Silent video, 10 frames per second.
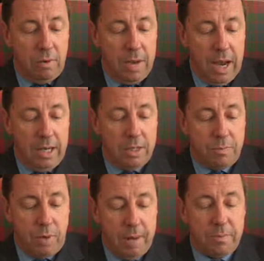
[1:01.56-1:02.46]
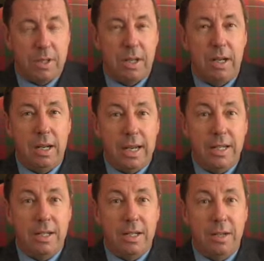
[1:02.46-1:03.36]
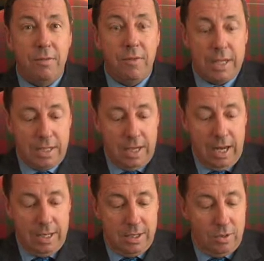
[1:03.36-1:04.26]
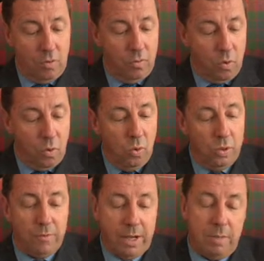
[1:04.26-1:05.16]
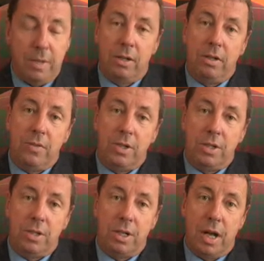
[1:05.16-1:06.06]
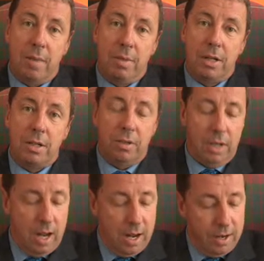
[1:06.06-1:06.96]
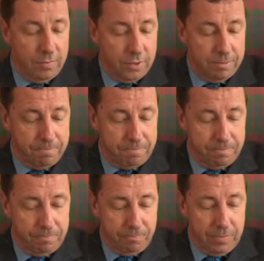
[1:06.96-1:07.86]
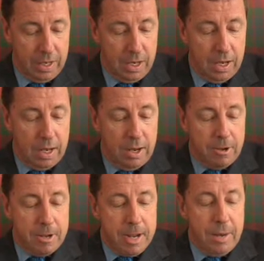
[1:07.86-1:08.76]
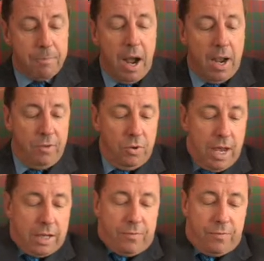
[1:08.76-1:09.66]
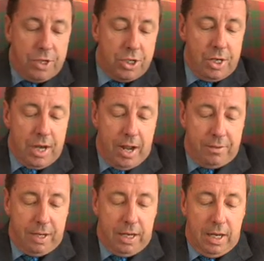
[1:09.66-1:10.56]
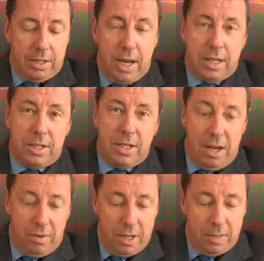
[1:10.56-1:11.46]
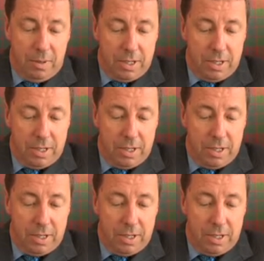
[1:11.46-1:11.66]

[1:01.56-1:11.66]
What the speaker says: remains perhaps the least investigated of all the fundamental divisions in our political lives. In my view, that division in our thinking has had serious